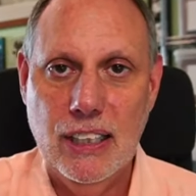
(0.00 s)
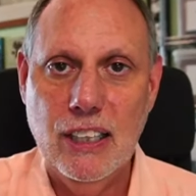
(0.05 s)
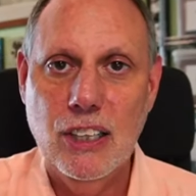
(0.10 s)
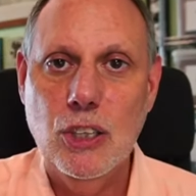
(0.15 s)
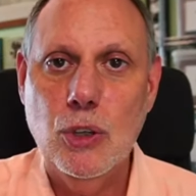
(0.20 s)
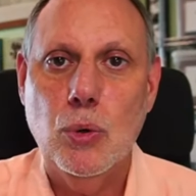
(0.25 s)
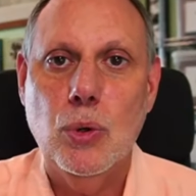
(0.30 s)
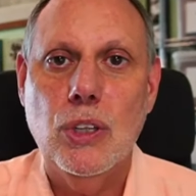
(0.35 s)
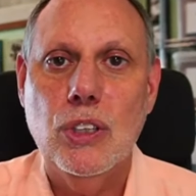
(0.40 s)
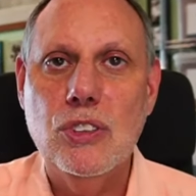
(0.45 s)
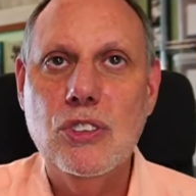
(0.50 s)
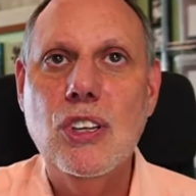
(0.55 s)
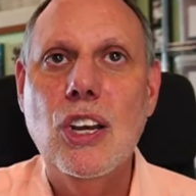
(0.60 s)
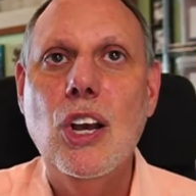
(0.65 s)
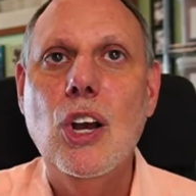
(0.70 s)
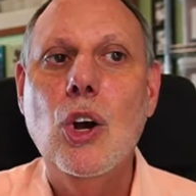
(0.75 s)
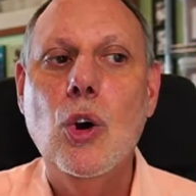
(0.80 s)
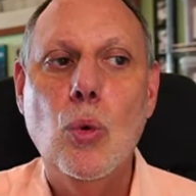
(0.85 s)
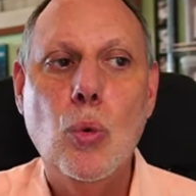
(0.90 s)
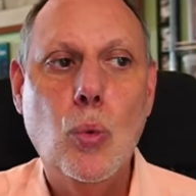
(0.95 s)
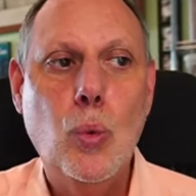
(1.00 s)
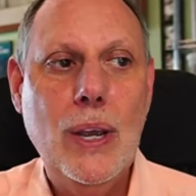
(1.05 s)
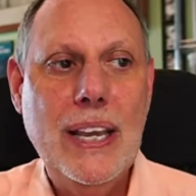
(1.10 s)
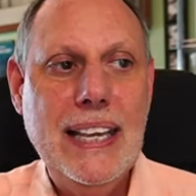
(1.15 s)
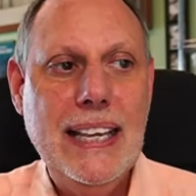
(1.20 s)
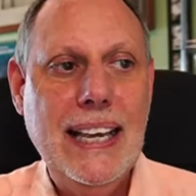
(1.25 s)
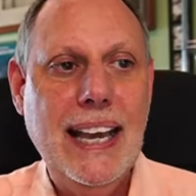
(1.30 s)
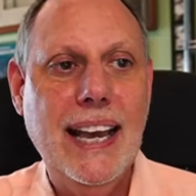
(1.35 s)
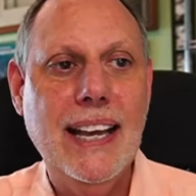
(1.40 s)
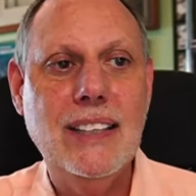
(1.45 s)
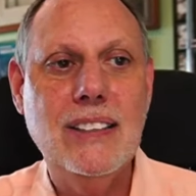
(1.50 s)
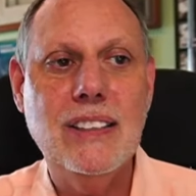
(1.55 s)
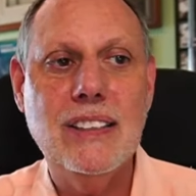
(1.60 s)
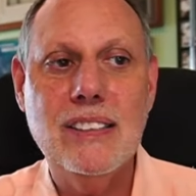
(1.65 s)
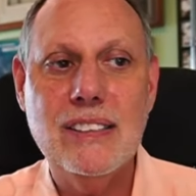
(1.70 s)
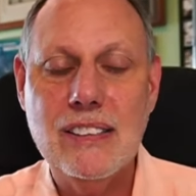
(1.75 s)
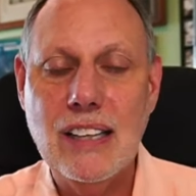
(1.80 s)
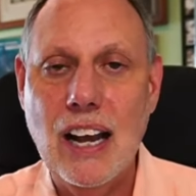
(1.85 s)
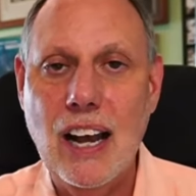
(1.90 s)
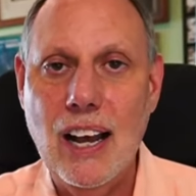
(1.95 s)
In other words, we can
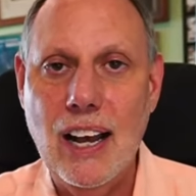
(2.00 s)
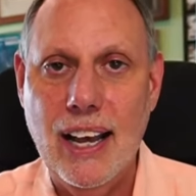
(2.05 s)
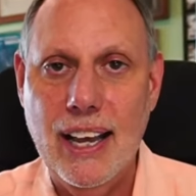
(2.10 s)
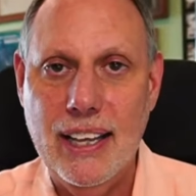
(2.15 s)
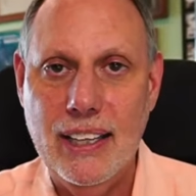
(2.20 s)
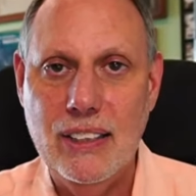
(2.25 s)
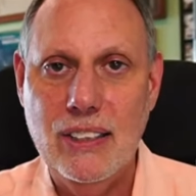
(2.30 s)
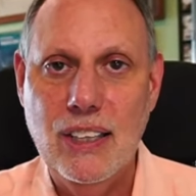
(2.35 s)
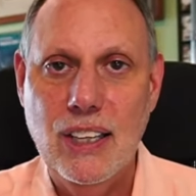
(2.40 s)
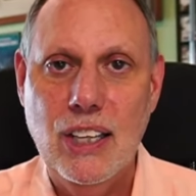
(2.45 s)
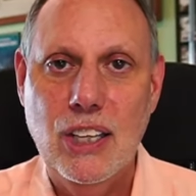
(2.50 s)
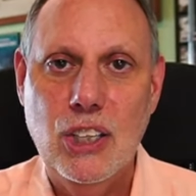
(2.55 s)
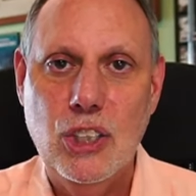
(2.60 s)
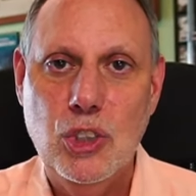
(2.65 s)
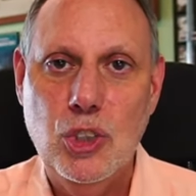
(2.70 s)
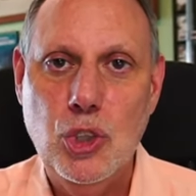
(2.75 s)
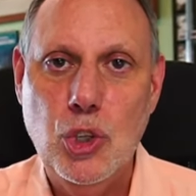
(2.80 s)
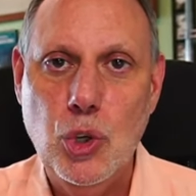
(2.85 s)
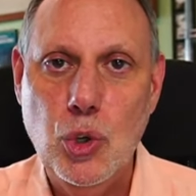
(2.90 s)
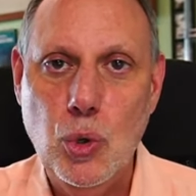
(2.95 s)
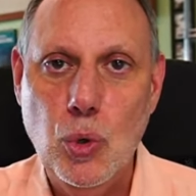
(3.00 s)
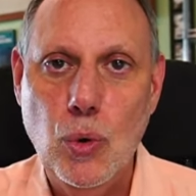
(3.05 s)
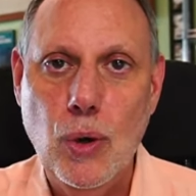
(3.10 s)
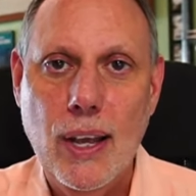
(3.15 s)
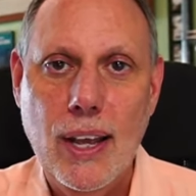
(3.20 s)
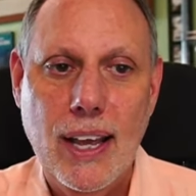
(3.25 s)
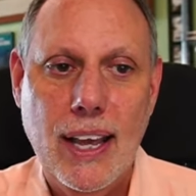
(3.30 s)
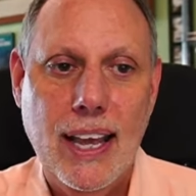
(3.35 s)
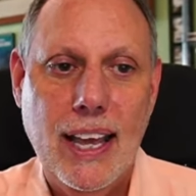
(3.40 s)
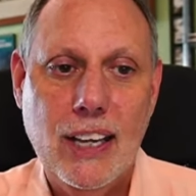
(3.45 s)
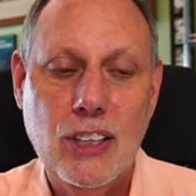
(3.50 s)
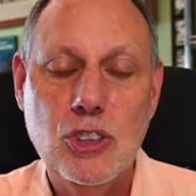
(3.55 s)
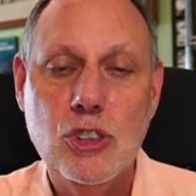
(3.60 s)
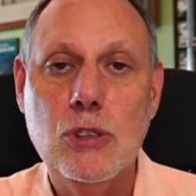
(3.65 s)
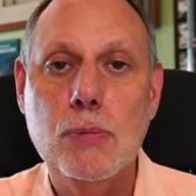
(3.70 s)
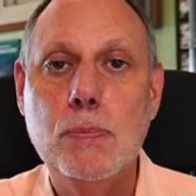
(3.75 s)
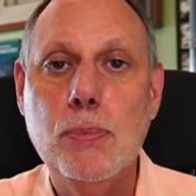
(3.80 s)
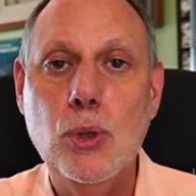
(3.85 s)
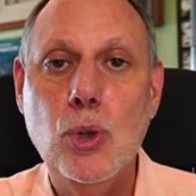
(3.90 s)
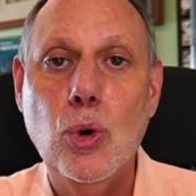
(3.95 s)
decide to
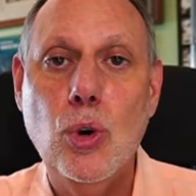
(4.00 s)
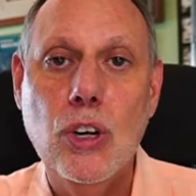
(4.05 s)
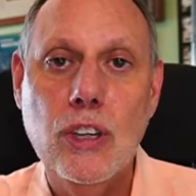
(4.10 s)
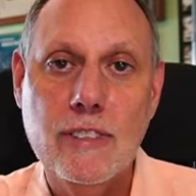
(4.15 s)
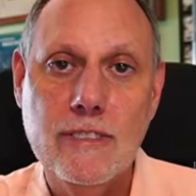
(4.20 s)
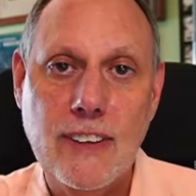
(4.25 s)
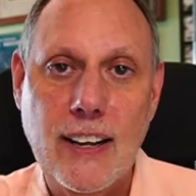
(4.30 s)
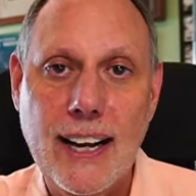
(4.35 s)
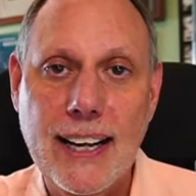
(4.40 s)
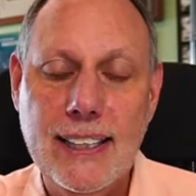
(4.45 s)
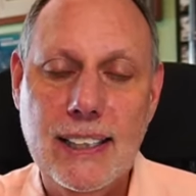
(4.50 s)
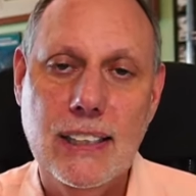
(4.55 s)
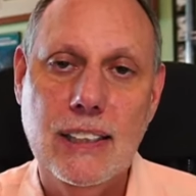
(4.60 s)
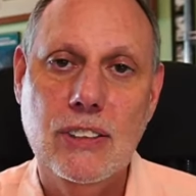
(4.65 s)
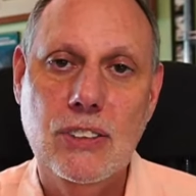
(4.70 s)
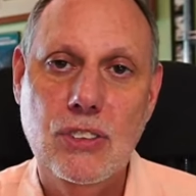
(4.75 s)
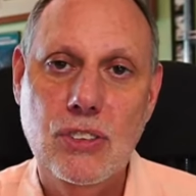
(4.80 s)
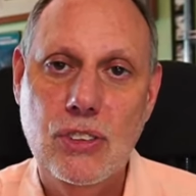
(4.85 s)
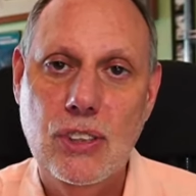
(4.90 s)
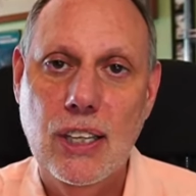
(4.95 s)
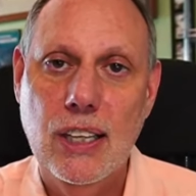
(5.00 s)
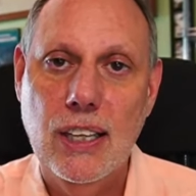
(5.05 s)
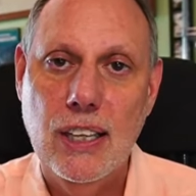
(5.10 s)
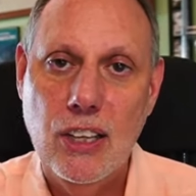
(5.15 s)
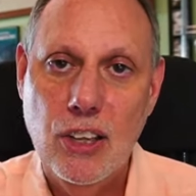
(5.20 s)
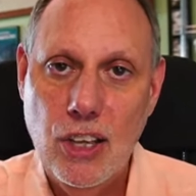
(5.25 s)
explore violence